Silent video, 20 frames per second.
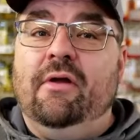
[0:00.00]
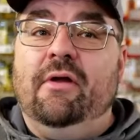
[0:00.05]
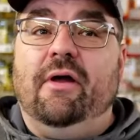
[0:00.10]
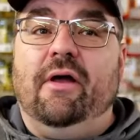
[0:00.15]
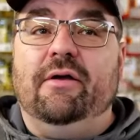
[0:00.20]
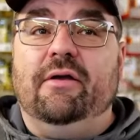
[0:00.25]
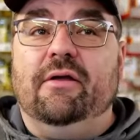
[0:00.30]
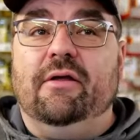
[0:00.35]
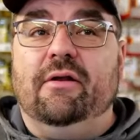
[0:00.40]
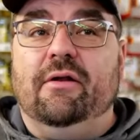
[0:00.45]

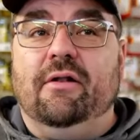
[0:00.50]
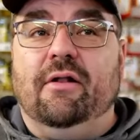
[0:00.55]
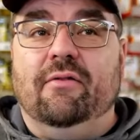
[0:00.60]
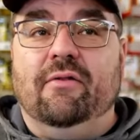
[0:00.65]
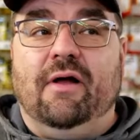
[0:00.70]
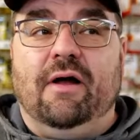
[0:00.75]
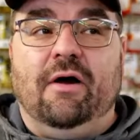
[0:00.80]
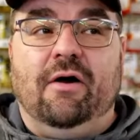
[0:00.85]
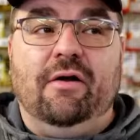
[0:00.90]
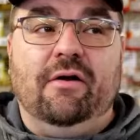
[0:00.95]
I get a
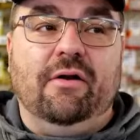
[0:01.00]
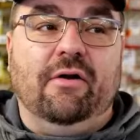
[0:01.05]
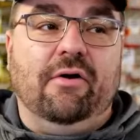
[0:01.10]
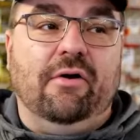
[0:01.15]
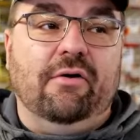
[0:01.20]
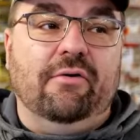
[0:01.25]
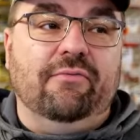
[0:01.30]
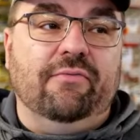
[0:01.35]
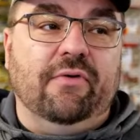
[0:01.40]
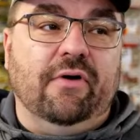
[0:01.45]
lot
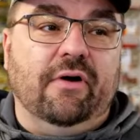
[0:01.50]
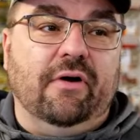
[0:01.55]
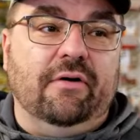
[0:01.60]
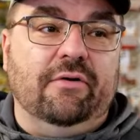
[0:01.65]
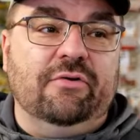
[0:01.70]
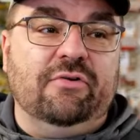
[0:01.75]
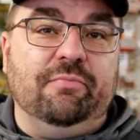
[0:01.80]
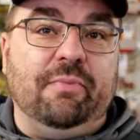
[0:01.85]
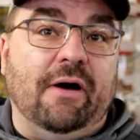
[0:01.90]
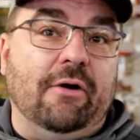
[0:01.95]
of
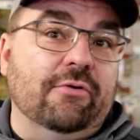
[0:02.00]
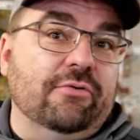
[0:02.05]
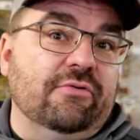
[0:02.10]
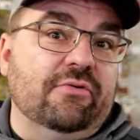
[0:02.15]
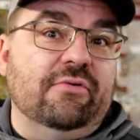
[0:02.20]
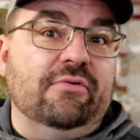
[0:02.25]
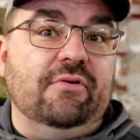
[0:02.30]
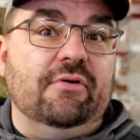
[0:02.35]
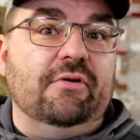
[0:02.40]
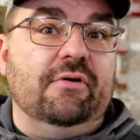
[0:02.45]

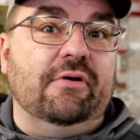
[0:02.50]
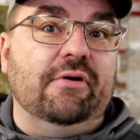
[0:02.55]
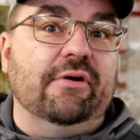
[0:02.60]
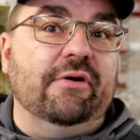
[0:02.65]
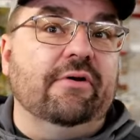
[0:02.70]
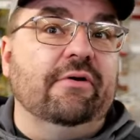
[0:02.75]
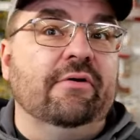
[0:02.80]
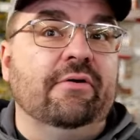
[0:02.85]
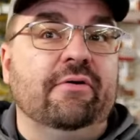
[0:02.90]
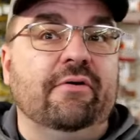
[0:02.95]
spouses in
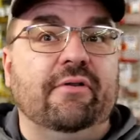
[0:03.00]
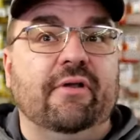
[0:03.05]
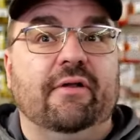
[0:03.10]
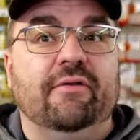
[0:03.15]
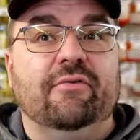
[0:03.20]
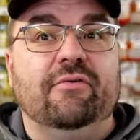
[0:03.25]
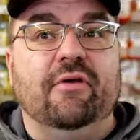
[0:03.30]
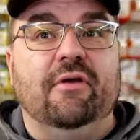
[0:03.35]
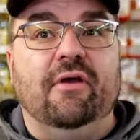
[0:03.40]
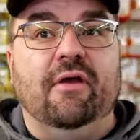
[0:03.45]
here that
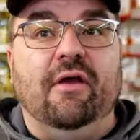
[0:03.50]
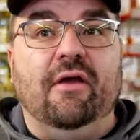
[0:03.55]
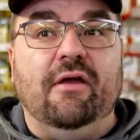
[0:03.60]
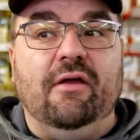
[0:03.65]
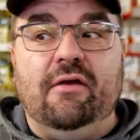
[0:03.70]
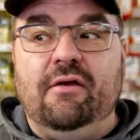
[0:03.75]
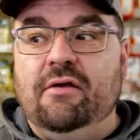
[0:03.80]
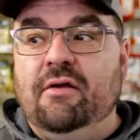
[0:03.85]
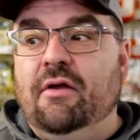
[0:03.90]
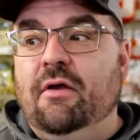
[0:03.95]
say,
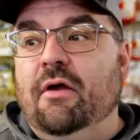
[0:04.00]
hey,